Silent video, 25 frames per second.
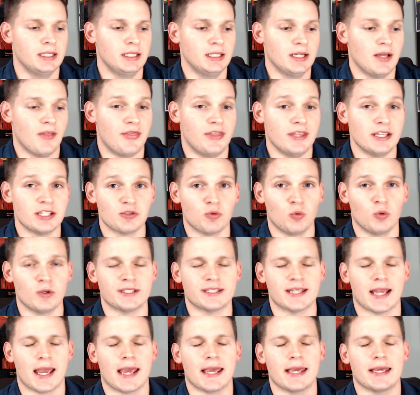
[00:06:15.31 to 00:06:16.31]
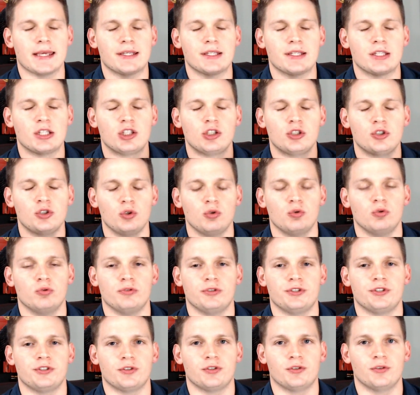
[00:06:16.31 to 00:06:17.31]
this was a
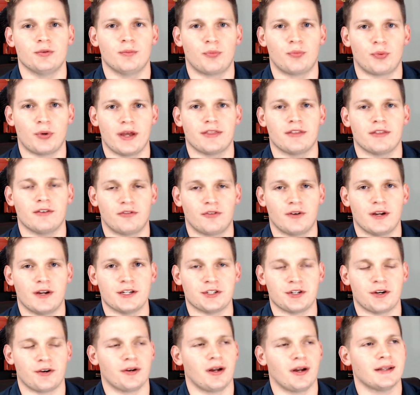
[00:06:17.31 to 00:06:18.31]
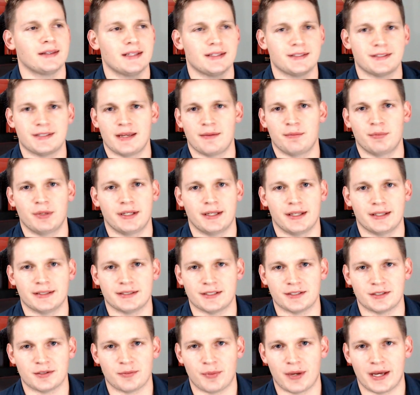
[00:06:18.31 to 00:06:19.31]
huge breath of fresh air. Not that Sam
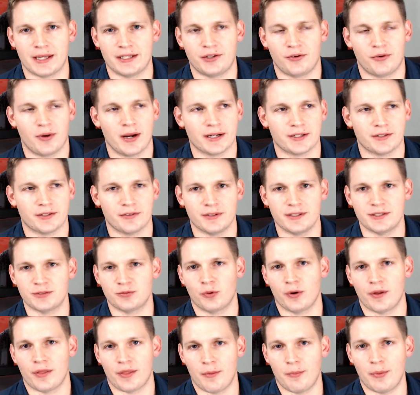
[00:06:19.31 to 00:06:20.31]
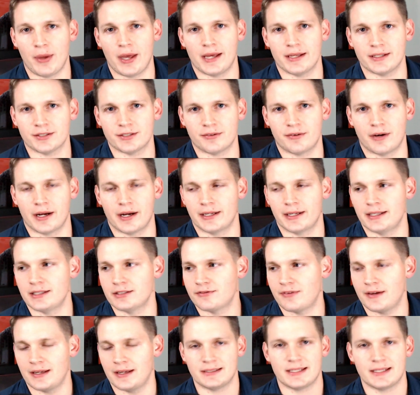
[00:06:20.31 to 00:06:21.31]
Mendes is a bad director. He's one of the best, right?
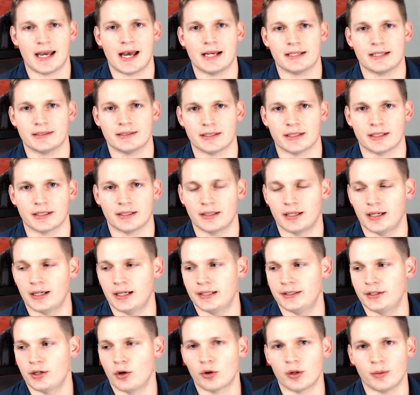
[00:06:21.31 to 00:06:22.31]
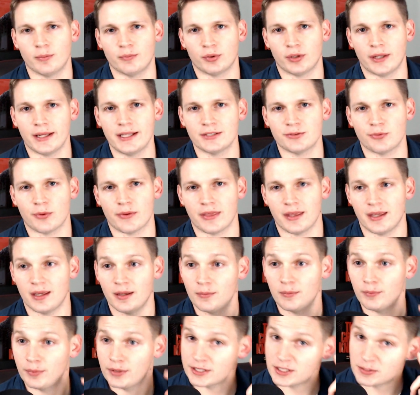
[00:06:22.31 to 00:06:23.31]
He's fantastic. No complaints with
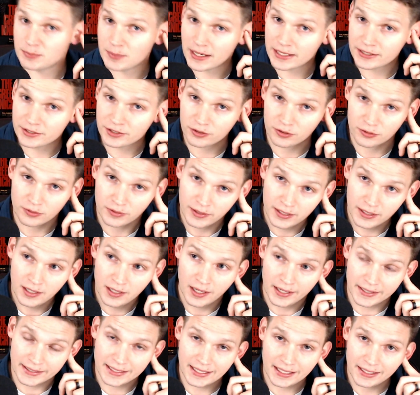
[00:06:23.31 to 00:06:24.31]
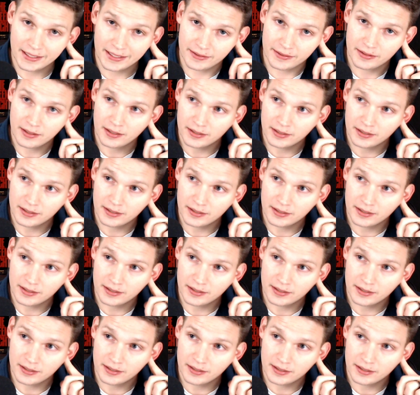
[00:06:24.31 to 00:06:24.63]
him. But Spectre, again,